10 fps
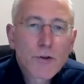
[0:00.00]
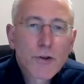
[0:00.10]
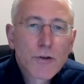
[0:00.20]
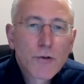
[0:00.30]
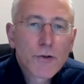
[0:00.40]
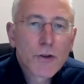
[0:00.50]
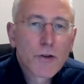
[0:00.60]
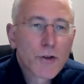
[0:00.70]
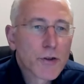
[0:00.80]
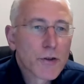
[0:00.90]
to
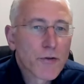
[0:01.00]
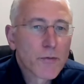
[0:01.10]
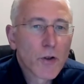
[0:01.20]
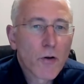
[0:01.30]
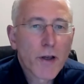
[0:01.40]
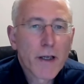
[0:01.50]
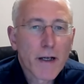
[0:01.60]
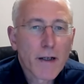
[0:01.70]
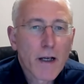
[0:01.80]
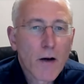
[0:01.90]
solutions from
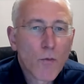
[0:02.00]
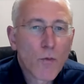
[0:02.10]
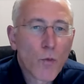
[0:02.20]
Nokia, uh,